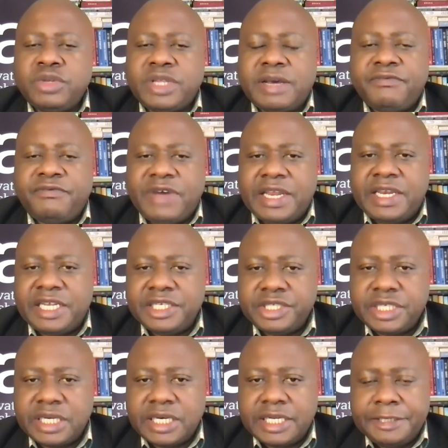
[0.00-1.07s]
them
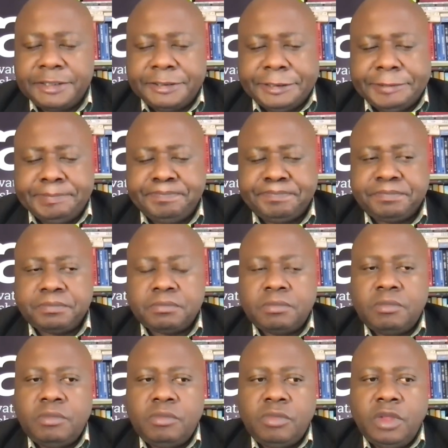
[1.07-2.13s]
financially.
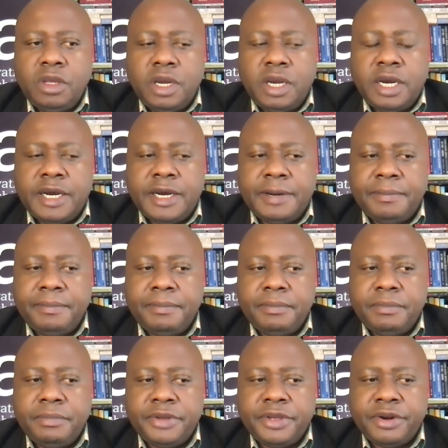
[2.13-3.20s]

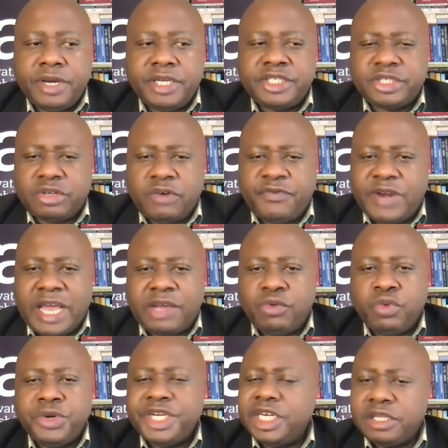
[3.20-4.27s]
It's sort of like
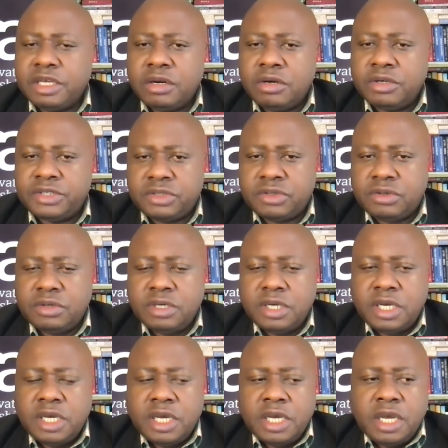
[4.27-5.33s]
winning the lotto.
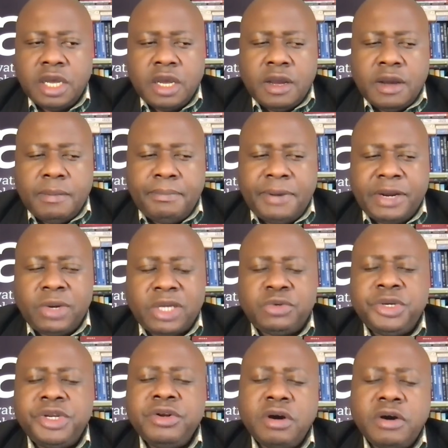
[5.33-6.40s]
But what
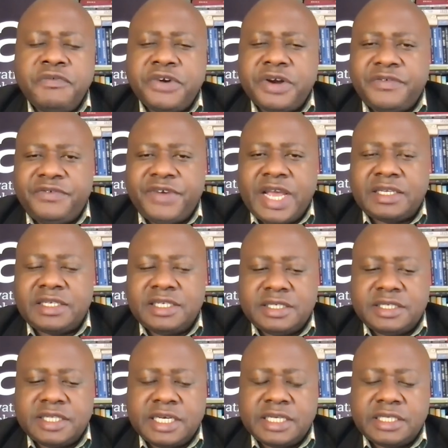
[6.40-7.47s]
we know for a fact
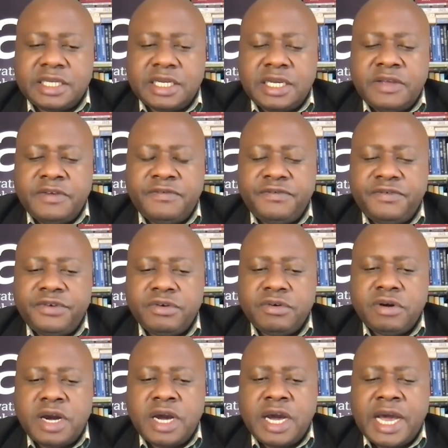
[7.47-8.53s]
is that if
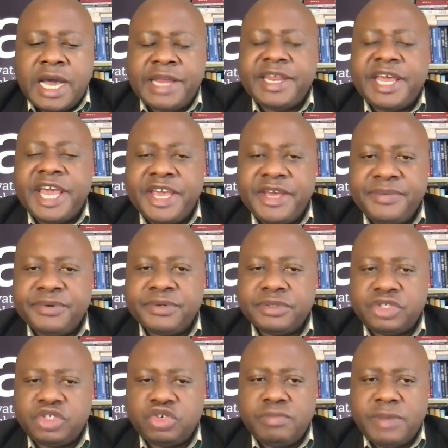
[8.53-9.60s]
you are unable
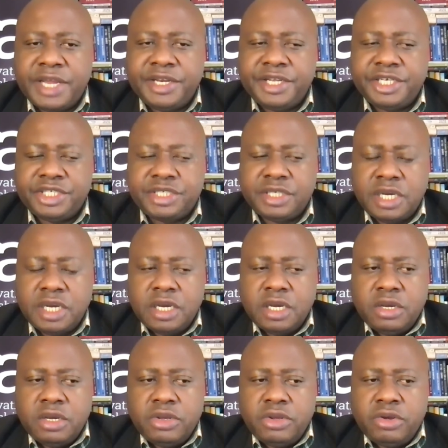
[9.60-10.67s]
to manage
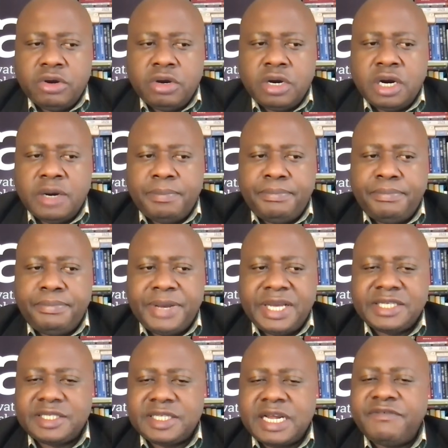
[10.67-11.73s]
your
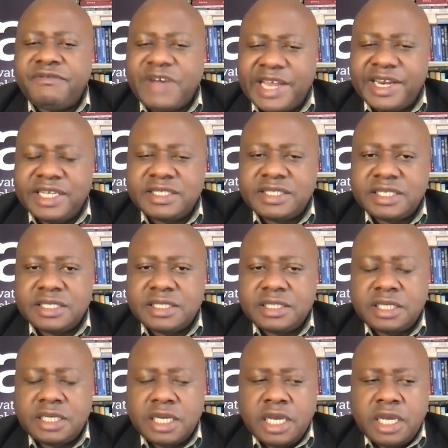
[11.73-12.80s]
personal
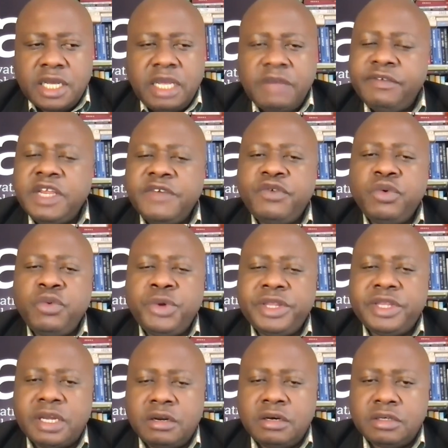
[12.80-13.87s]
finances, even if you win
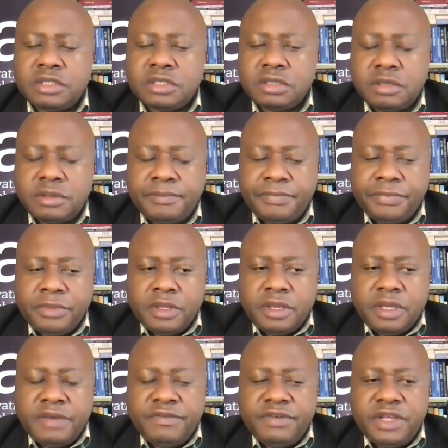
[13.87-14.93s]
the lotto,
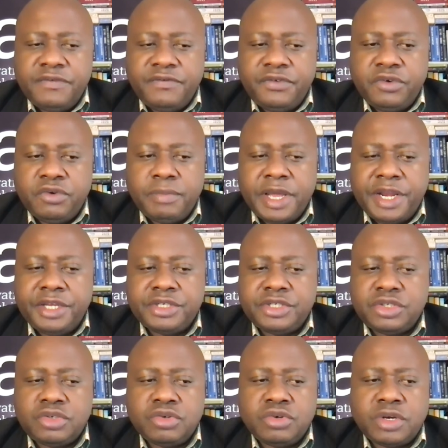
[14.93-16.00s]
even if you
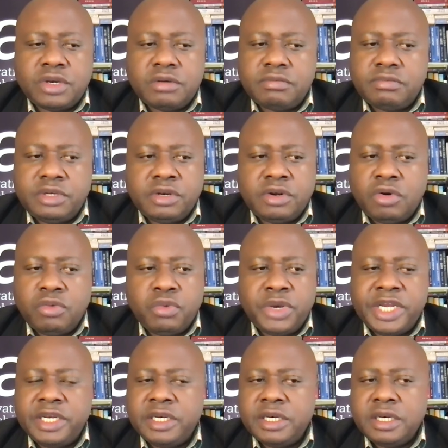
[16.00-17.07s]
manage to,
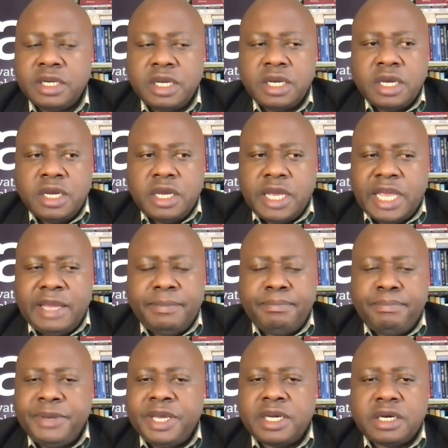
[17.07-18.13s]
win a
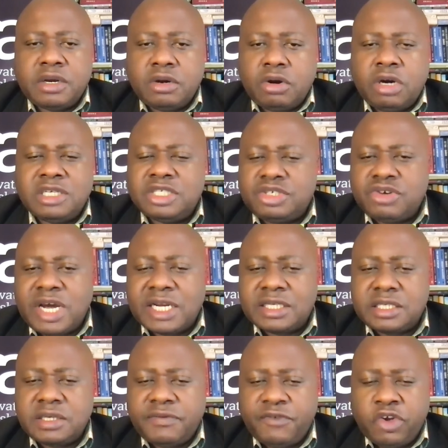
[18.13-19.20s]
big
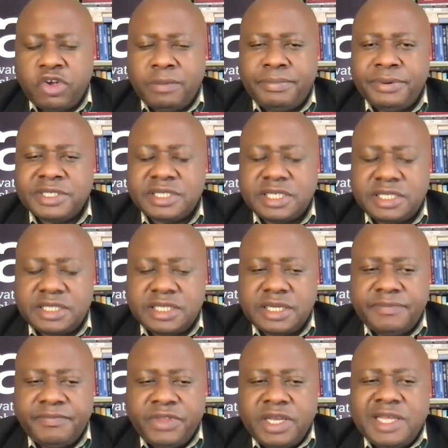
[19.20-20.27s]
contract for your business,
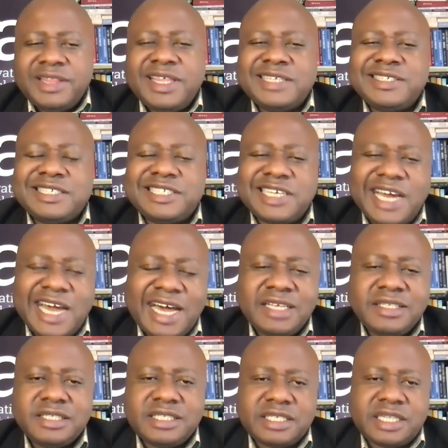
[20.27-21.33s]
there's a
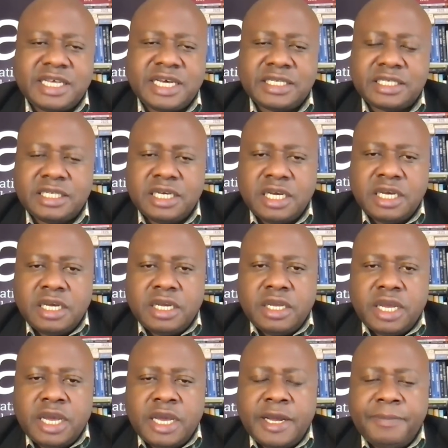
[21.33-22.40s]
chance that
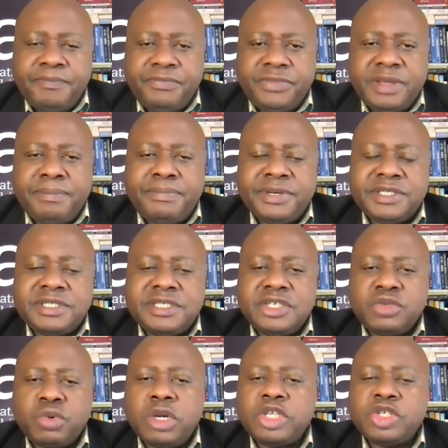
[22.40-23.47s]
the
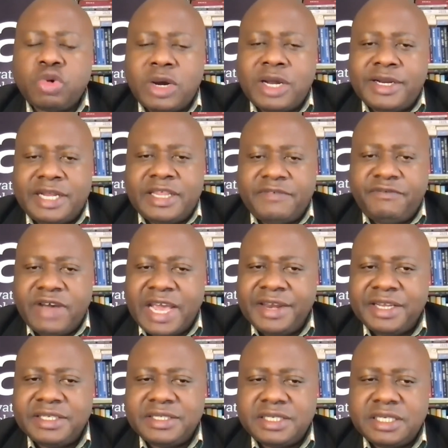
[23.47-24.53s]
business will squander the
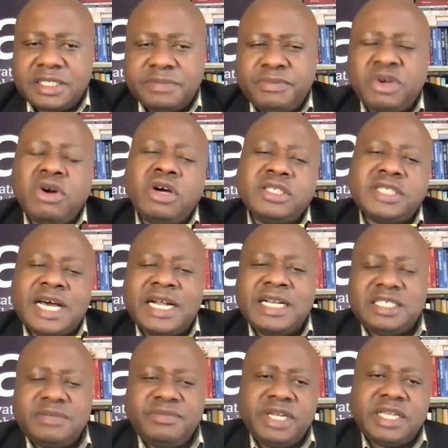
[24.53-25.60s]
finances, because
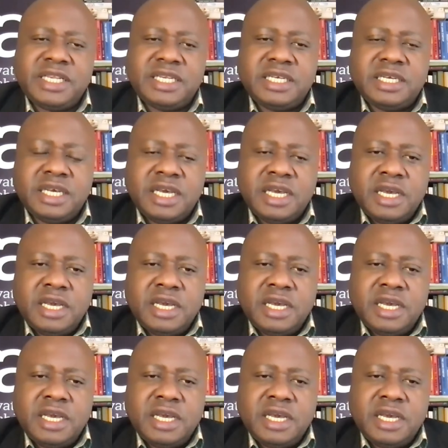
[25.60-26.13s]
ultimately